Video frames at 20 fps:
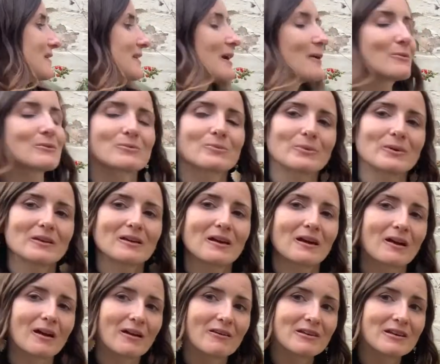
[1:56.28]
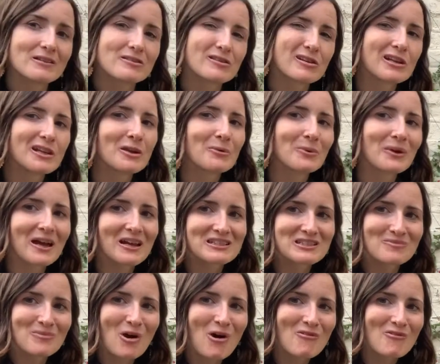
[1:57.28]
in there was initially we had
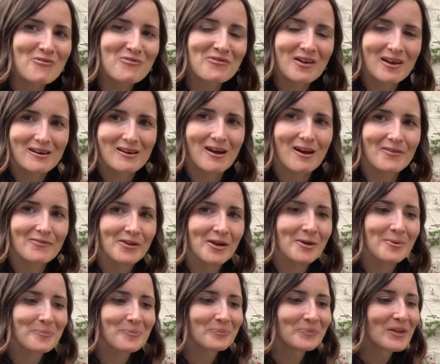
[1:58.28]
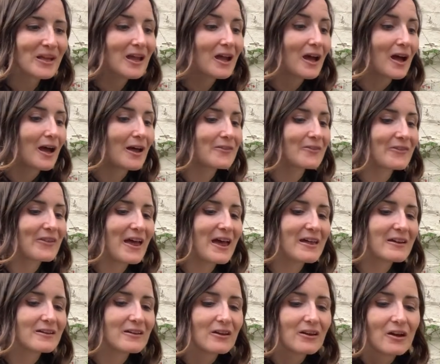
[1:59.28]
some hoverfly larvae, and
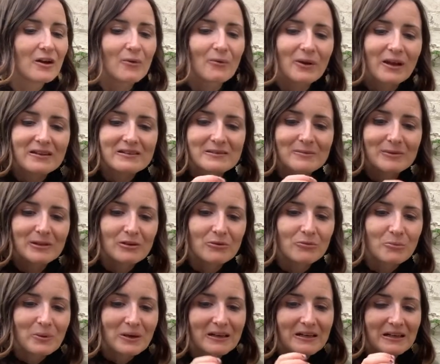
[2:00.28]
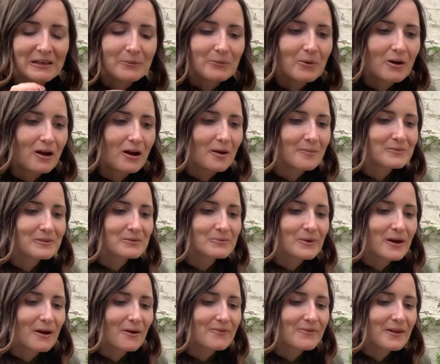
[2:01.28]
then we had some little wiggly worms as
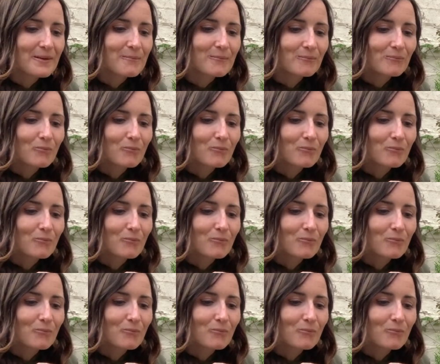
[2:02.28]
well, and then